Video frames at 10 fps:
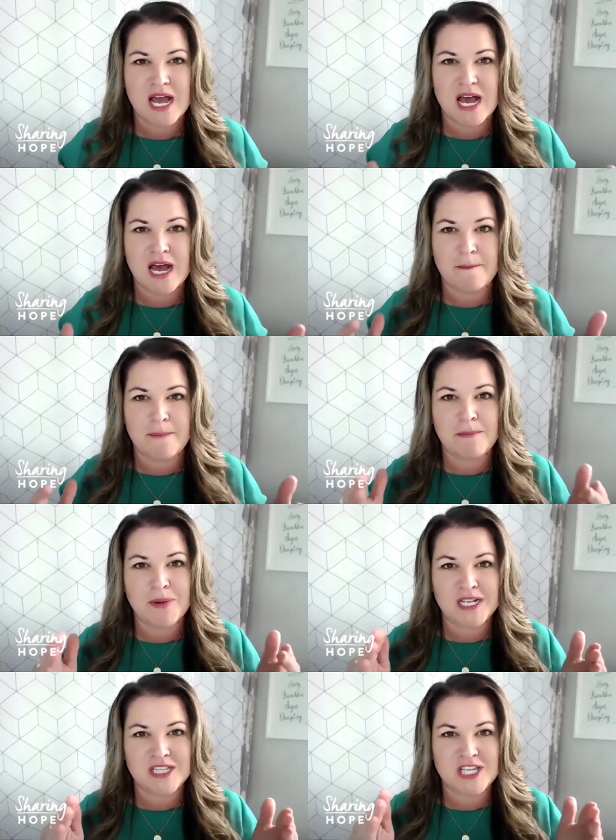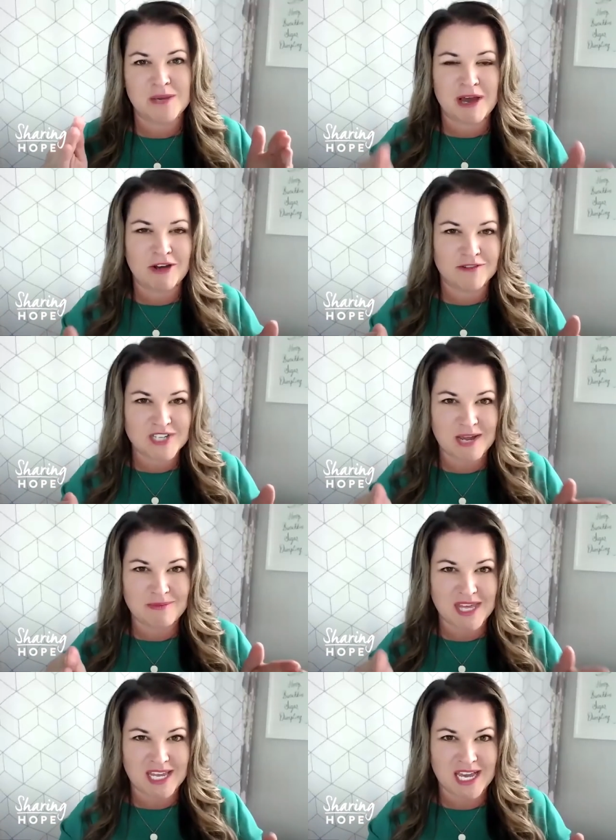But the amount of time
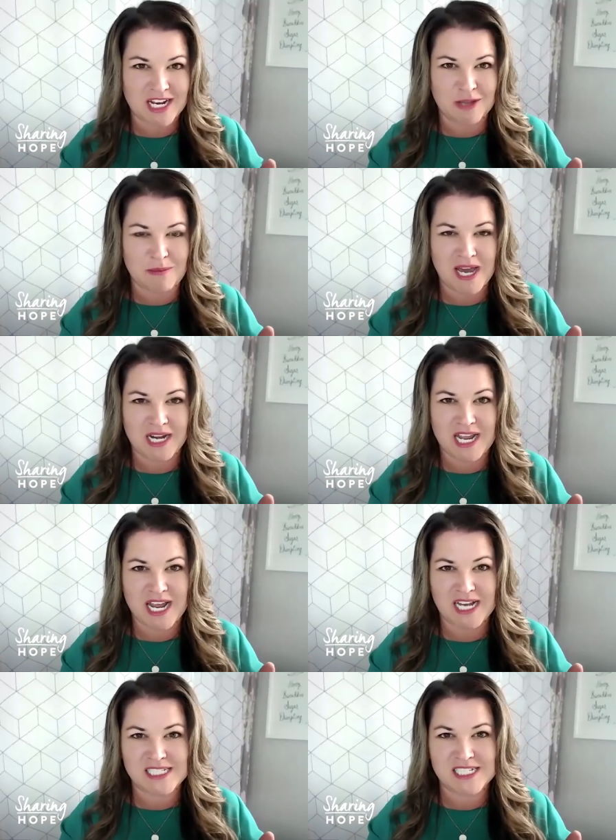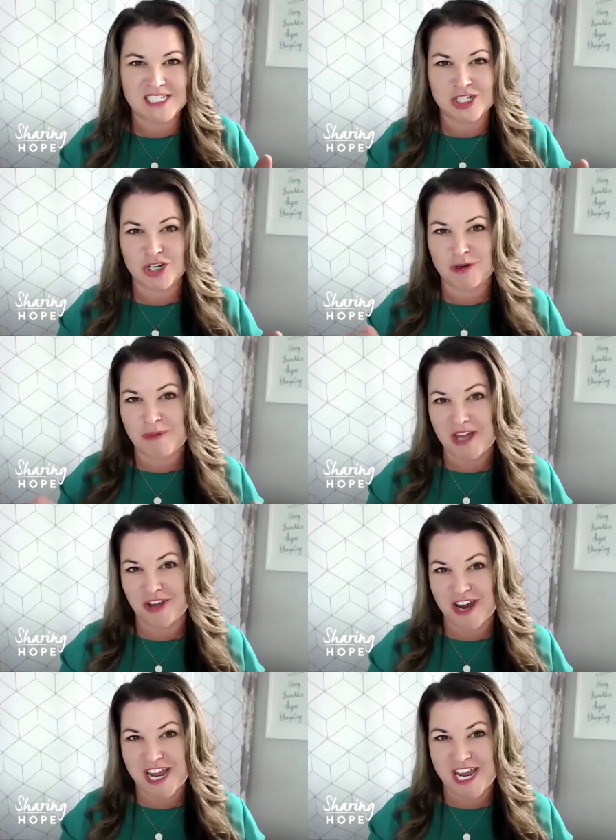they get in the podcast is determined by
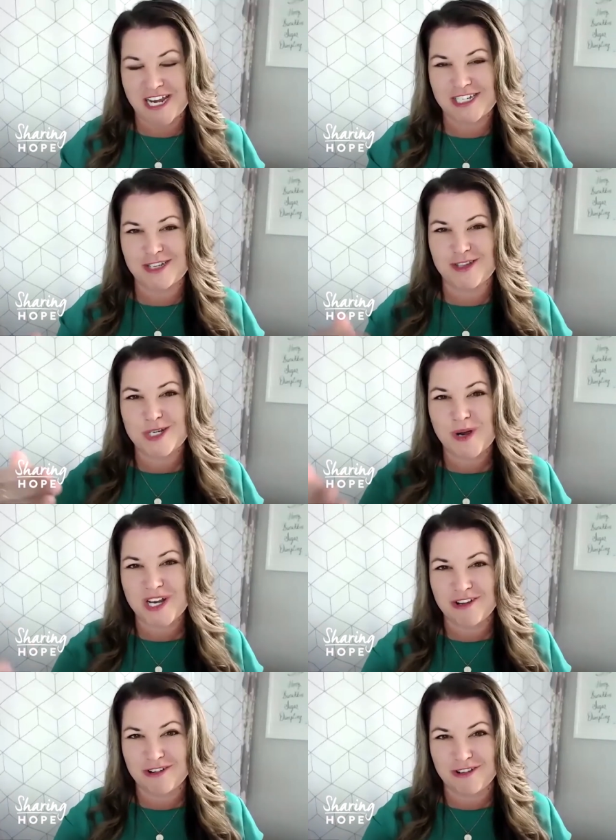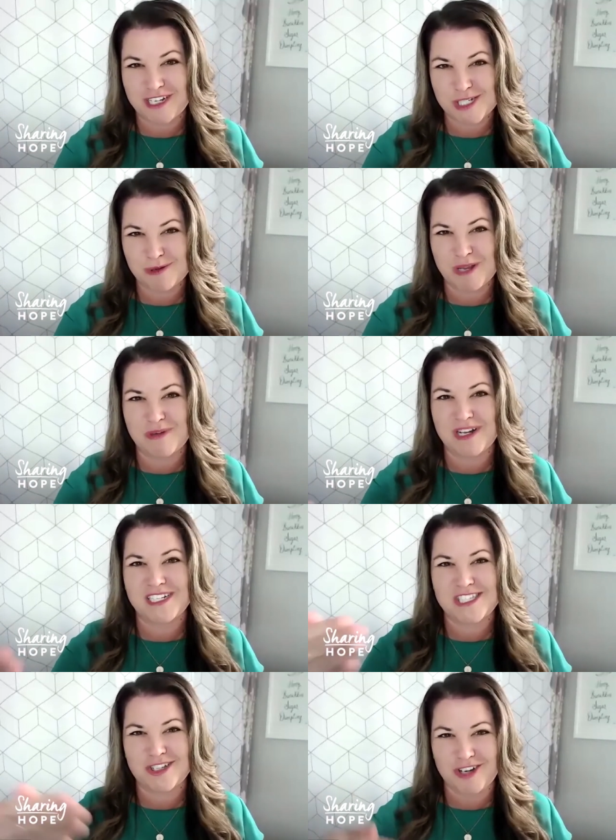their age. So the 20-year-old gets 20
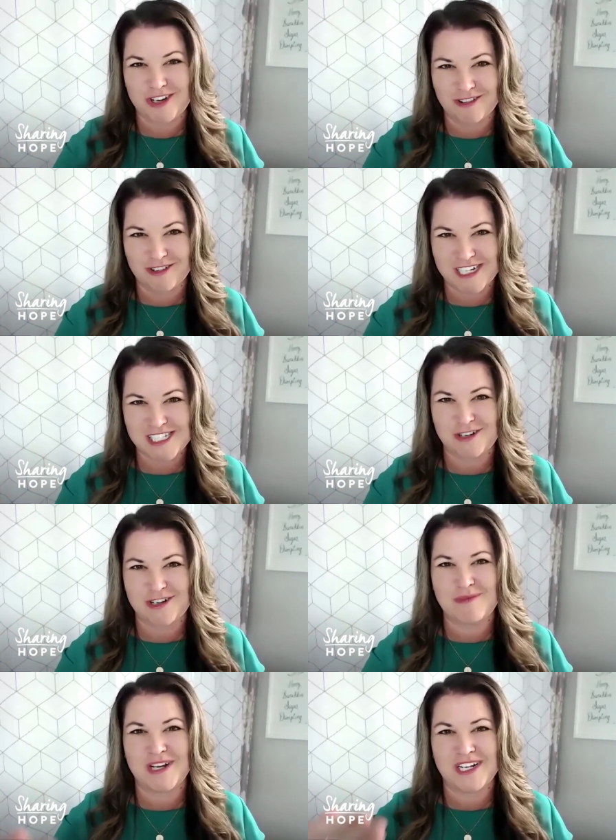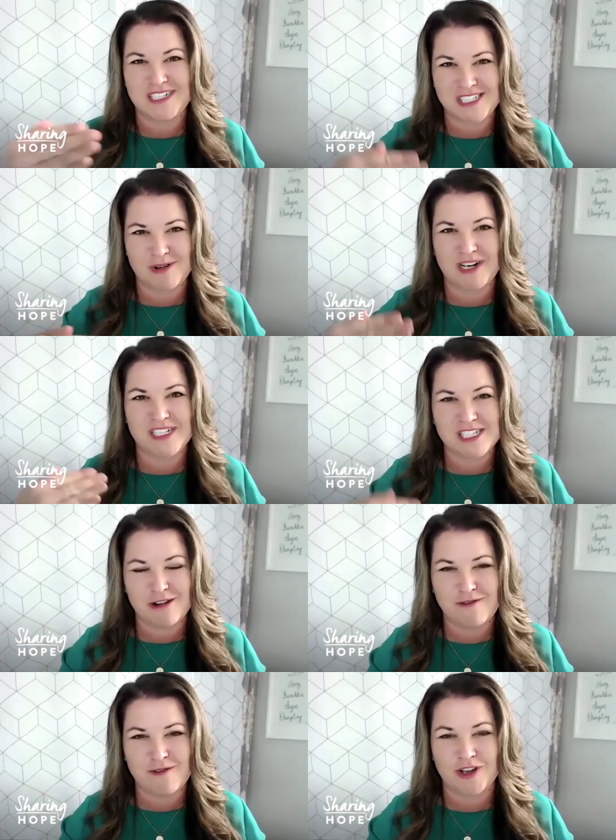minutes, 30-year-old gets 30 minutes, so on and
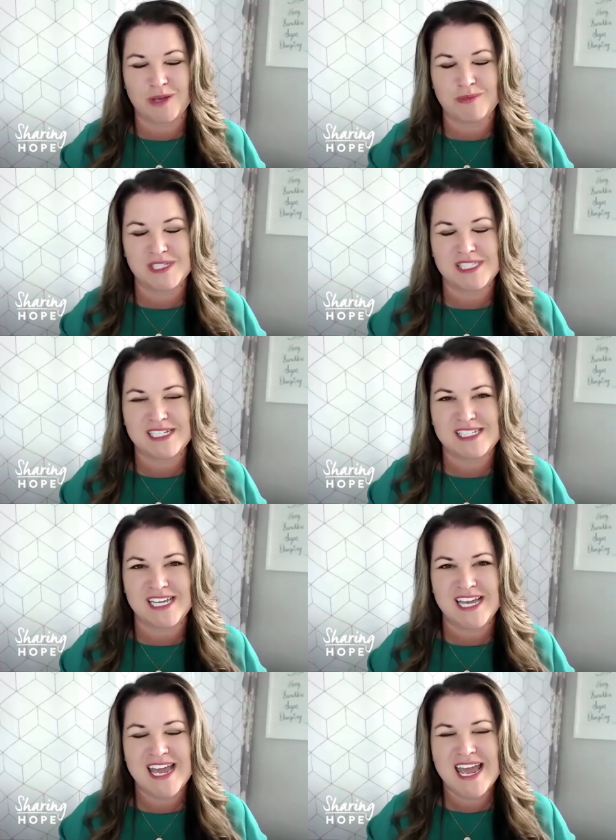so forth, up to 60.